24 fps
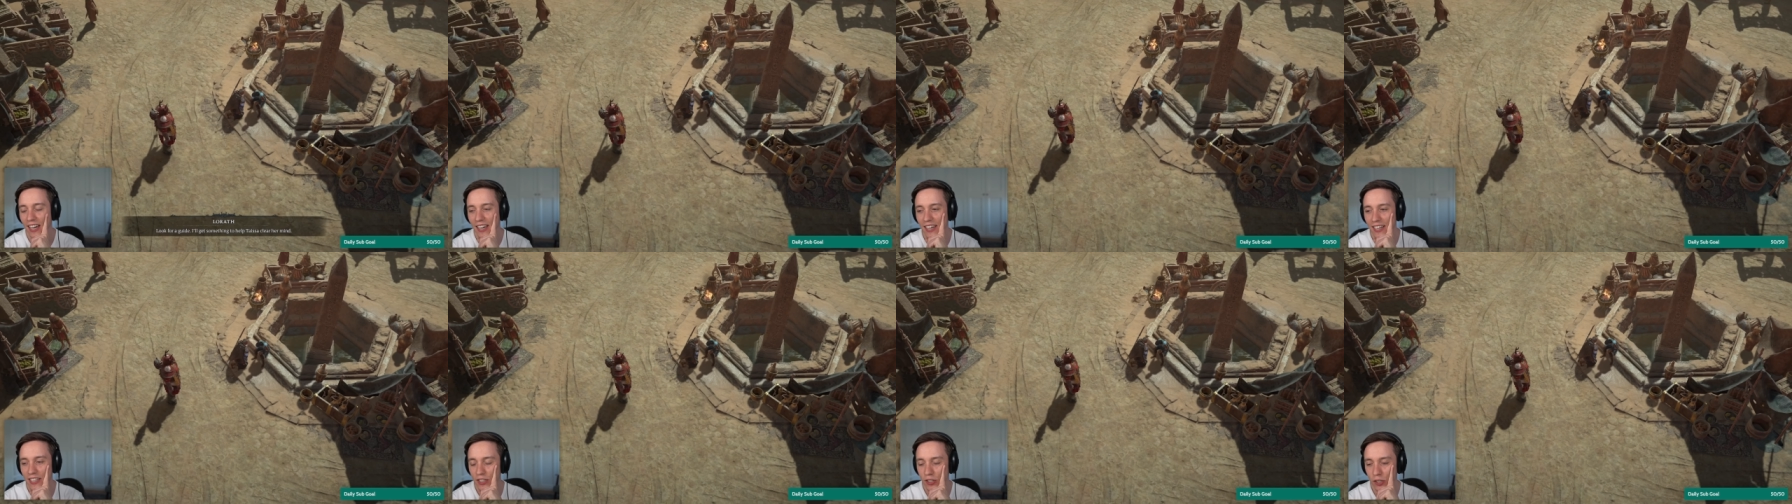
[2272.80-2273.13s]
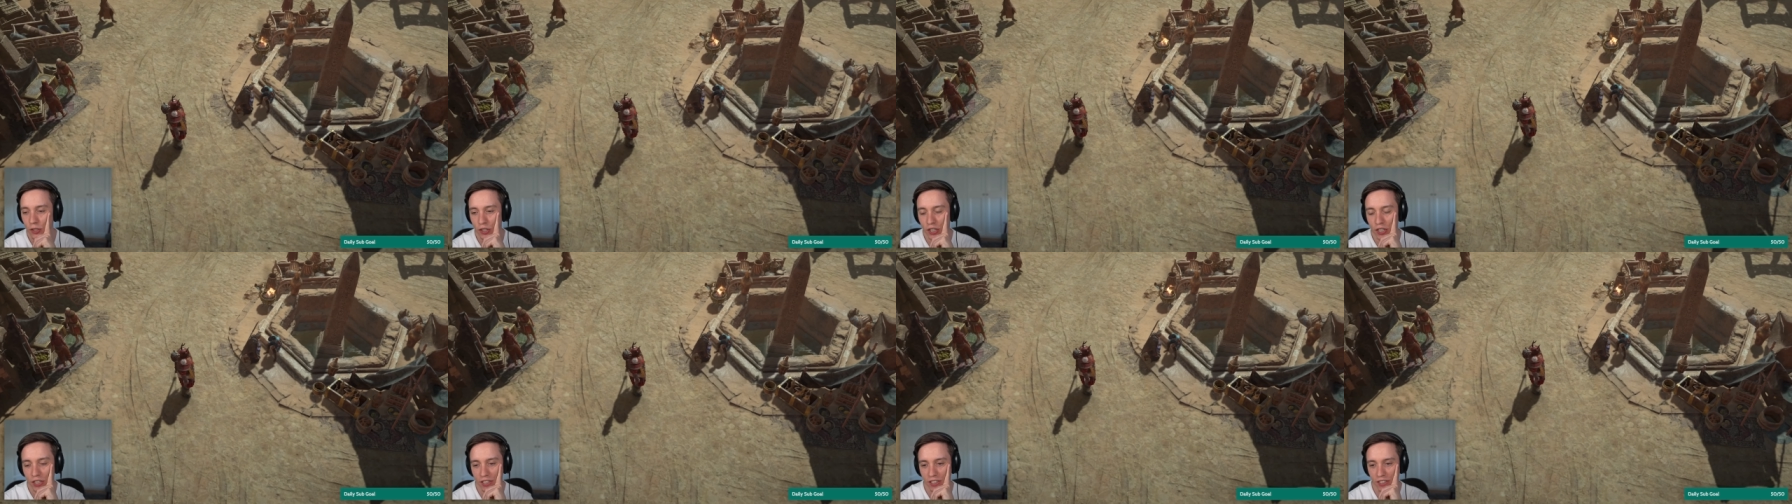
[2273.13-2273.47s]
yeah,
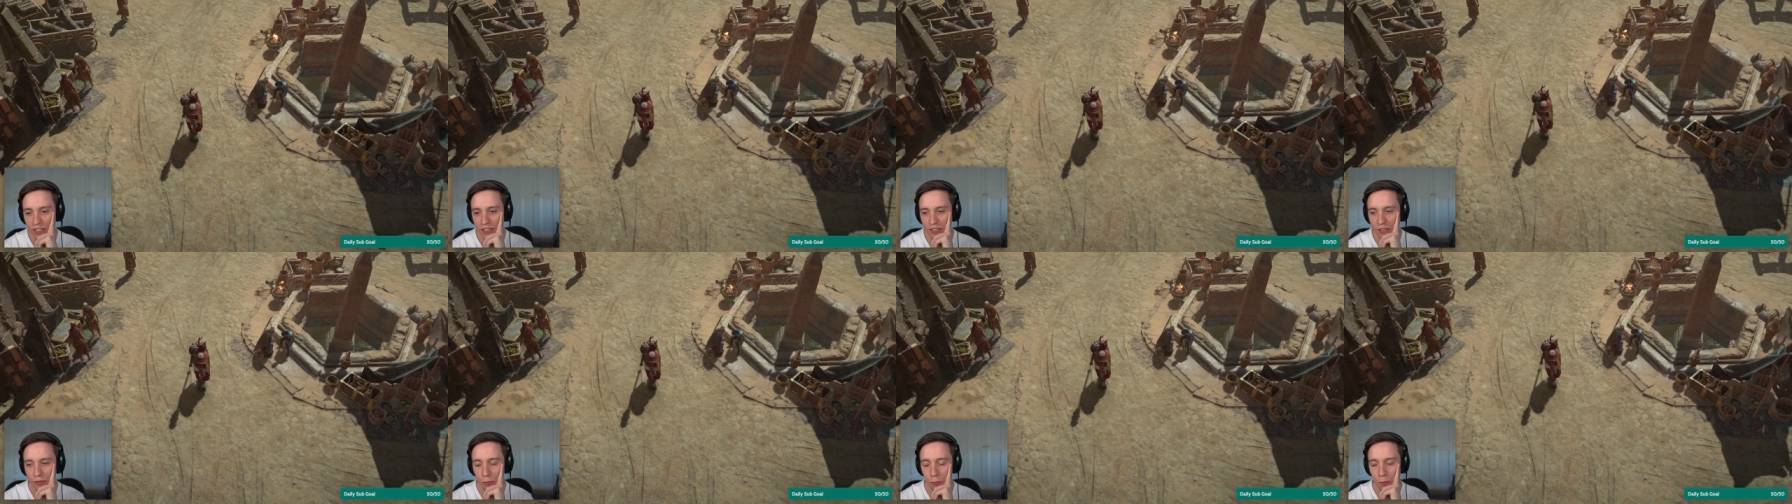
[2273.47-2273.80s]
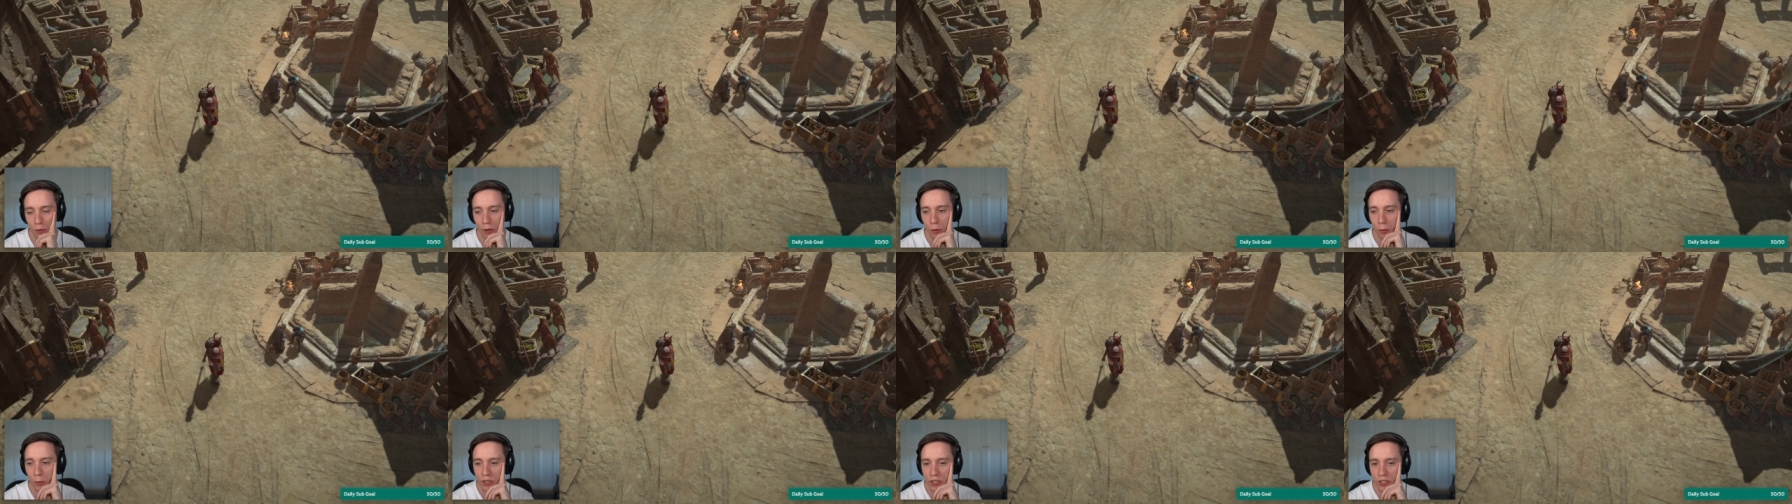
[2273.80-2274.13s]
so she,
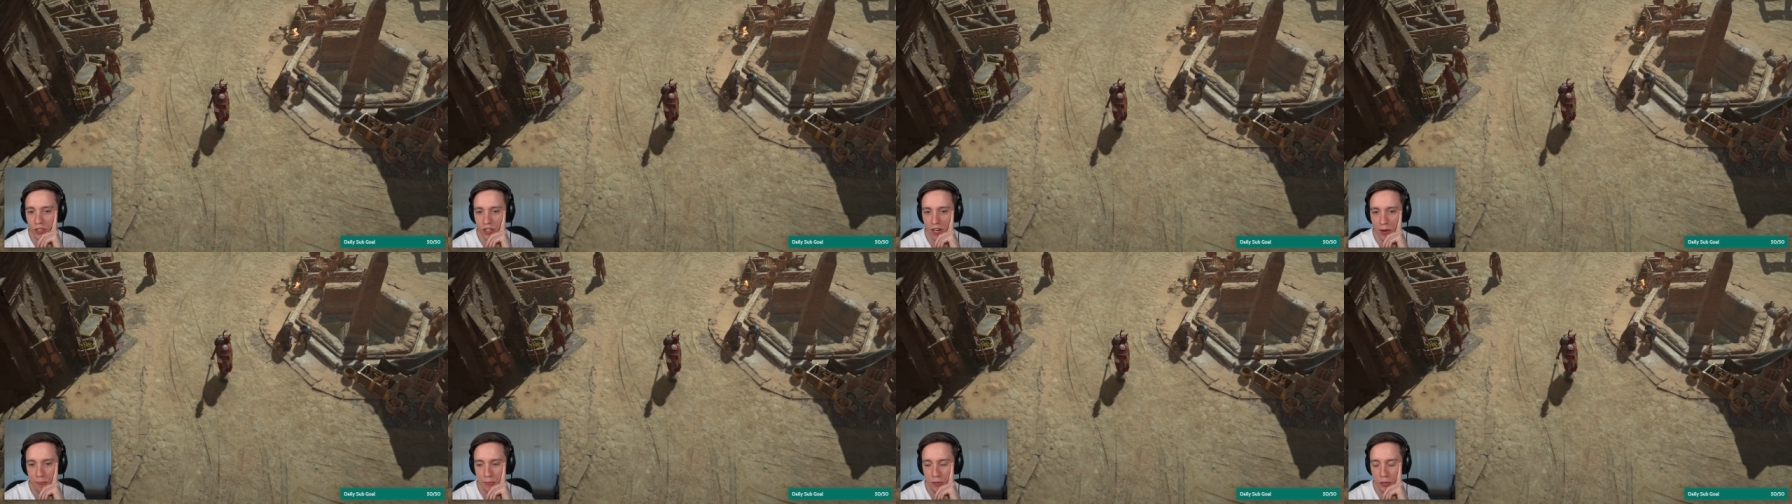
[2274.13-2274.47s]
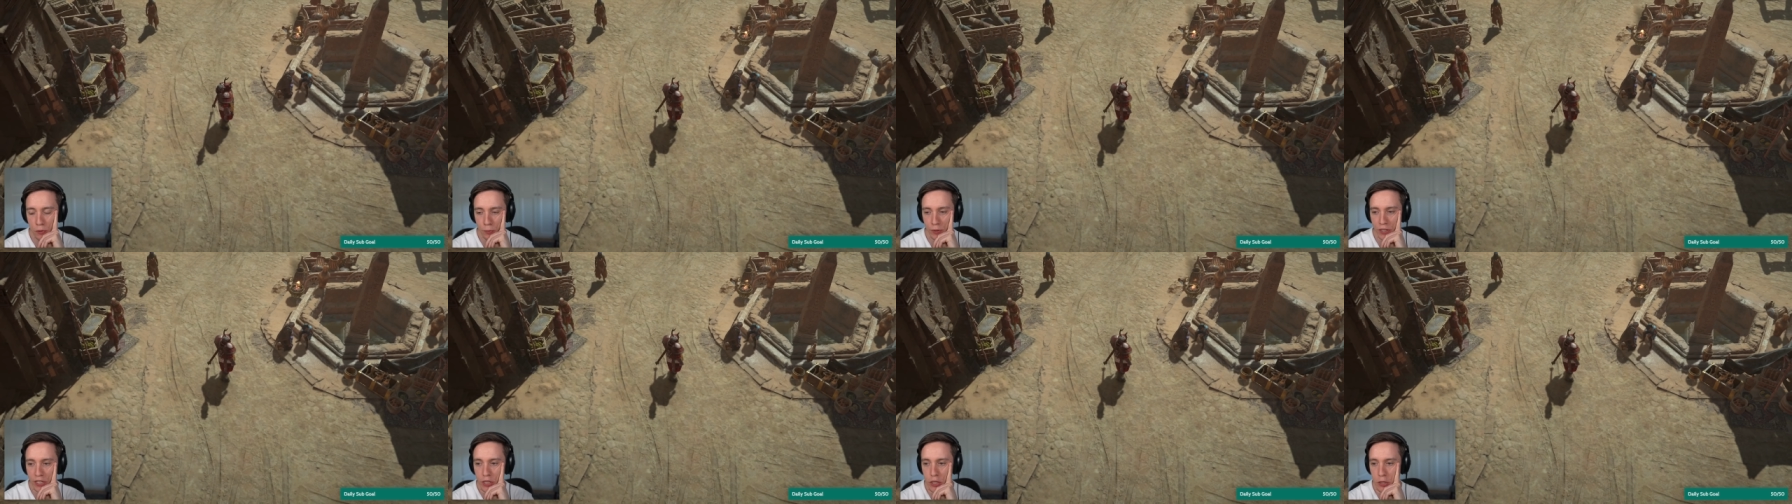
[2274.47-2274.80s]
we, we stopped the
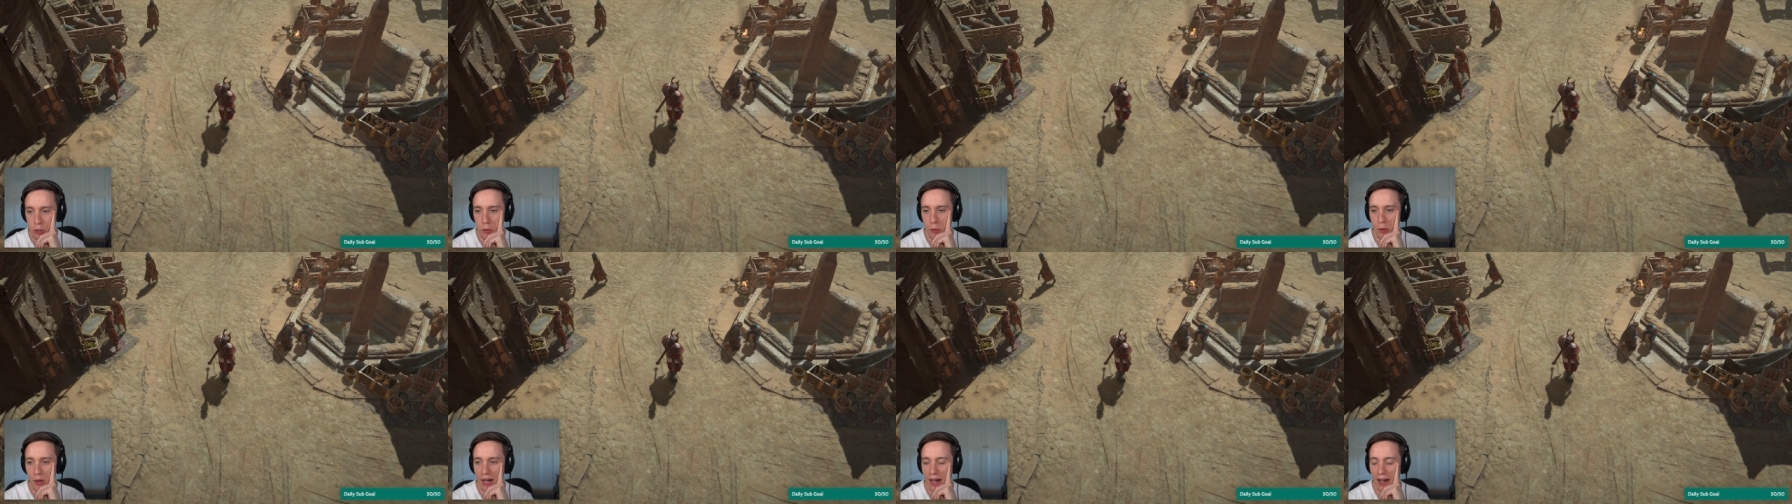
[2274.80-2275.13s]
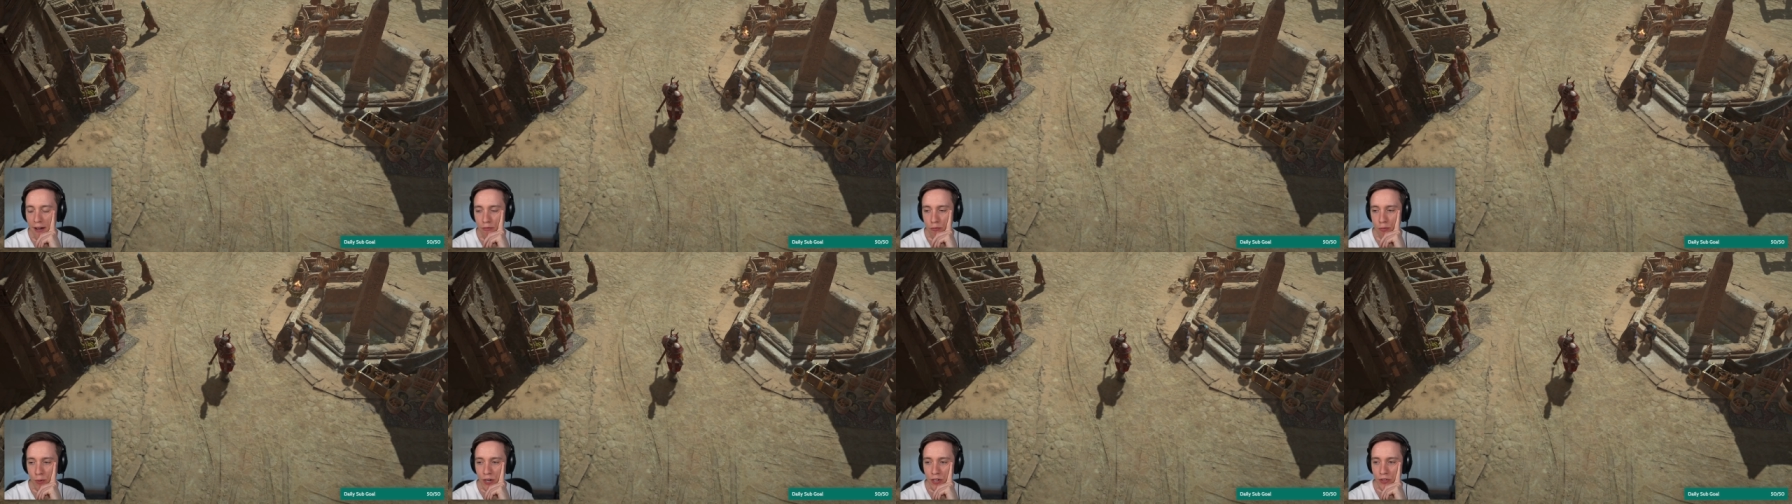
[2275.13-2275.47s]
ritual
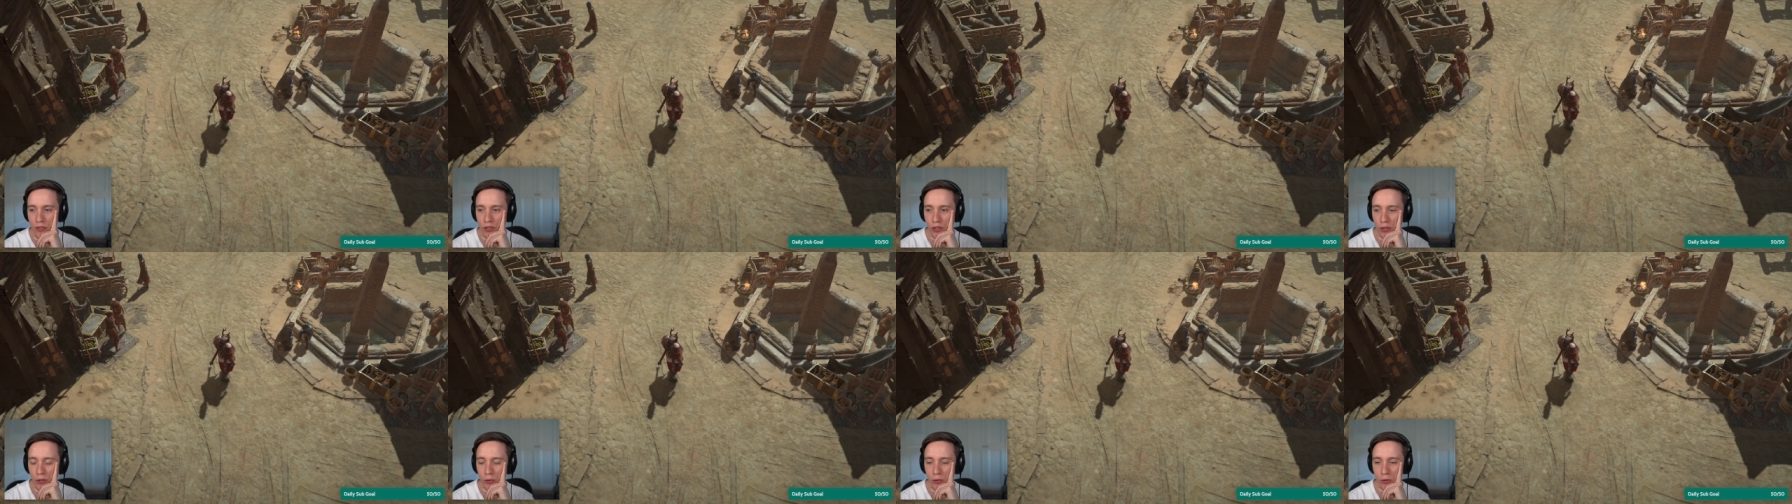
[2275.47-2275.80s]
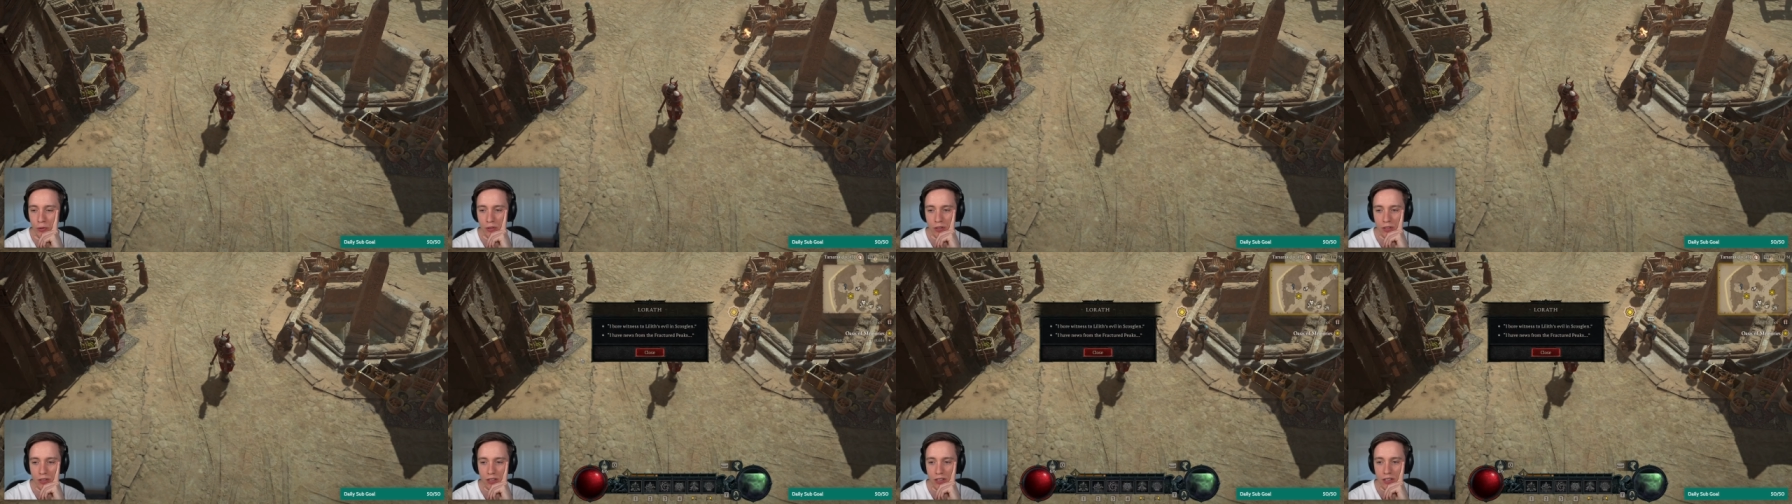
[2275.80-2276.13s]
halfway through.